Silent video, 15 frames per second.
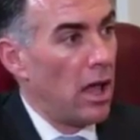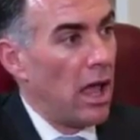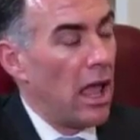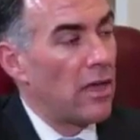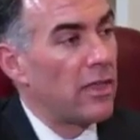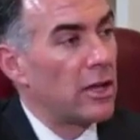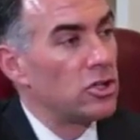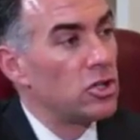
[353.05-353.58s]
and
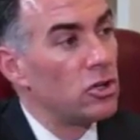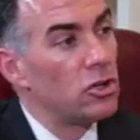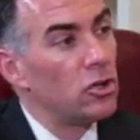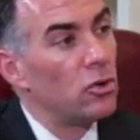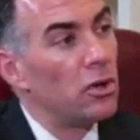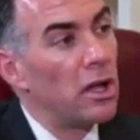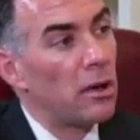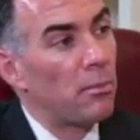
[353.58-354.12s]
that you do
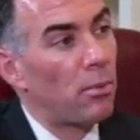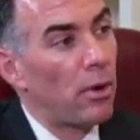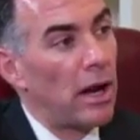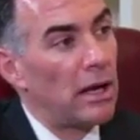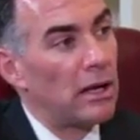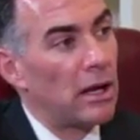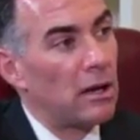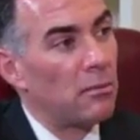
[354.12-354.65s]
get
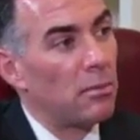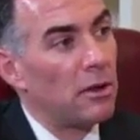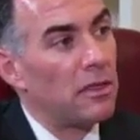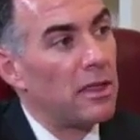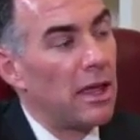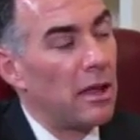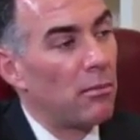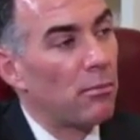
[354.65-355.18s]
pregnant, but
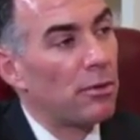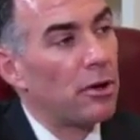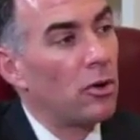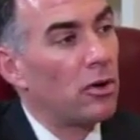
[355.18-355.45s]
the embryo